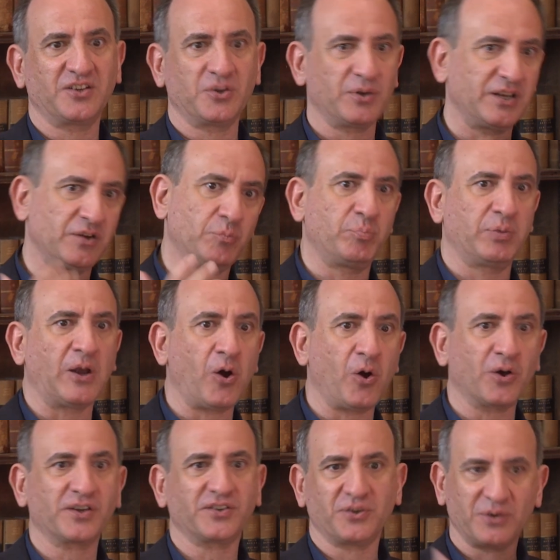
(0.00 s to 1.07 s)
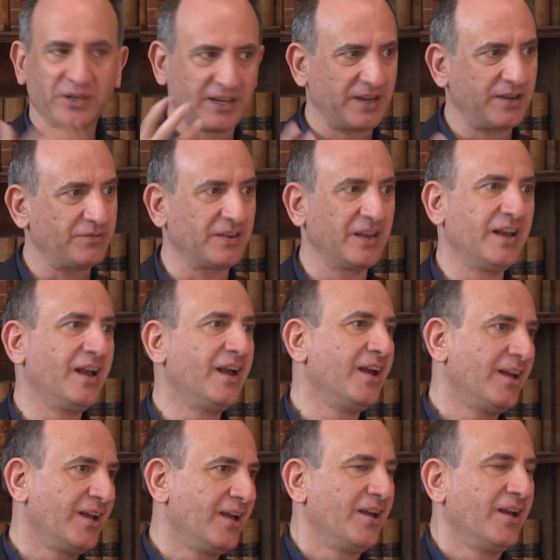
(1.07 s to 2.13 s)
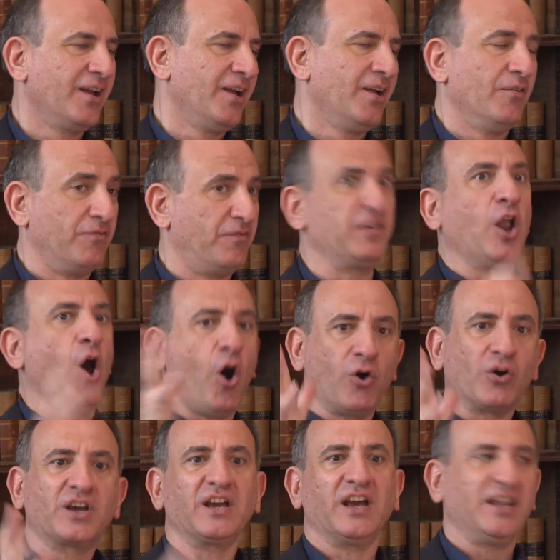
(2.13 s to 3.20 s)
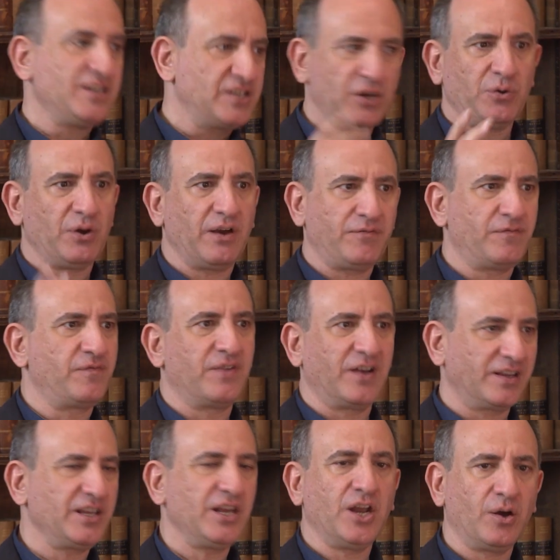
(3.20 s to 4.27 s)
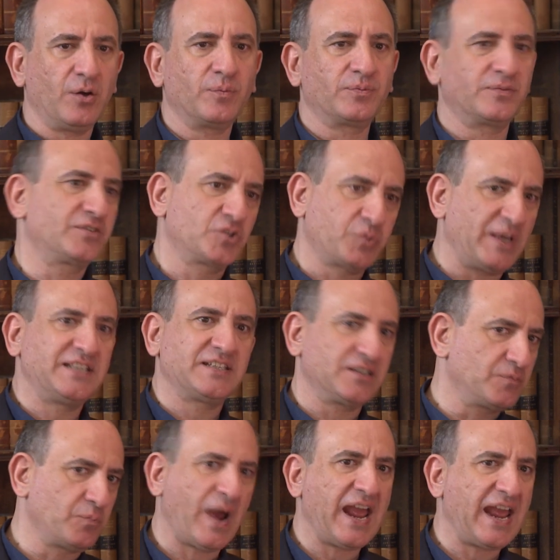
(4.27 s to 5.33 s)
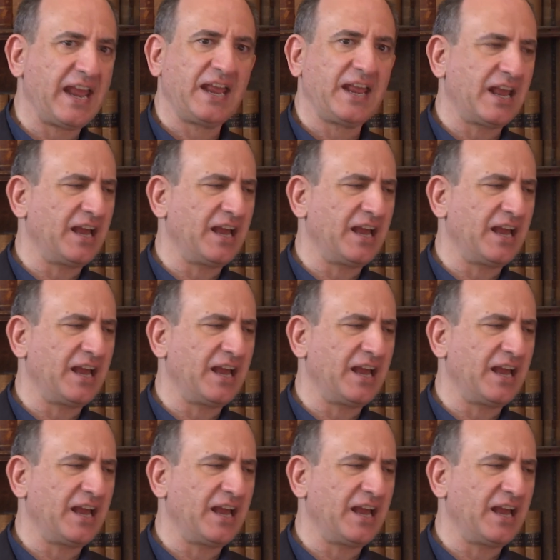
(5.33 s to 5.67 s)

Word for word: do a little blog, do a kind of vlog and do a, you know, tweeter's way.